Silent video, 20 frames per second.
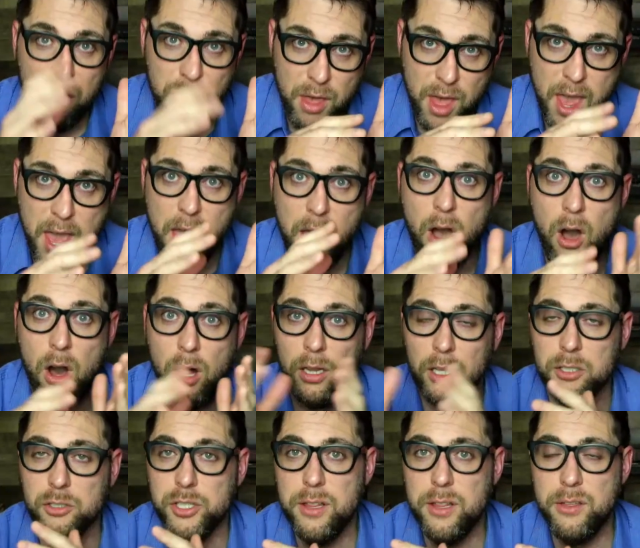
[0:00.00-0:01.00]

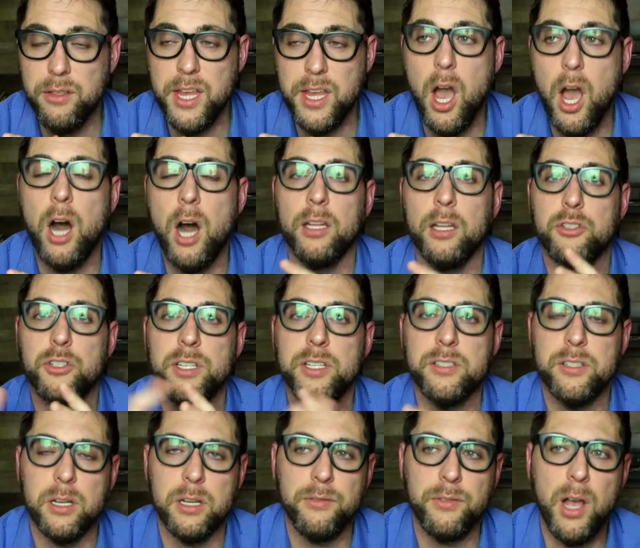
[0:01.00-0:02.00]
theology,
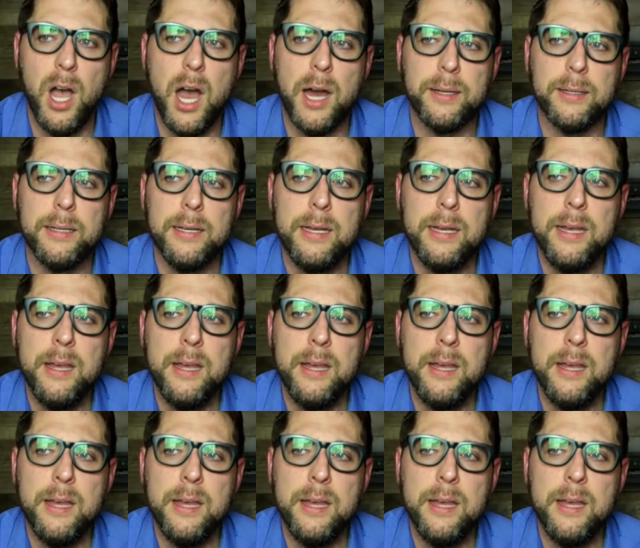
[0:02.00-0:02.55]
theology, study of God.